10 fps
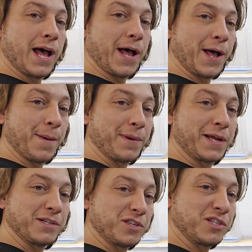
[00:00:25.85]
Uh,
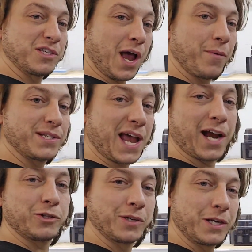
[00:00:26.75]
because this is how
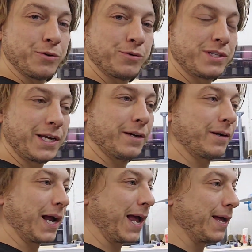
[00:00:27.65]
it's actually used
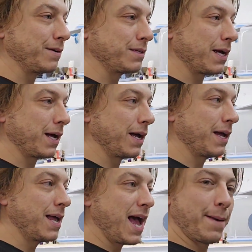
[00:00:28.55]
here, and
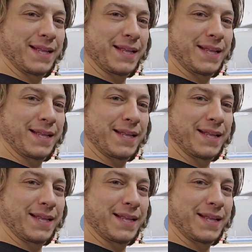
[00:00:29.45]
uh,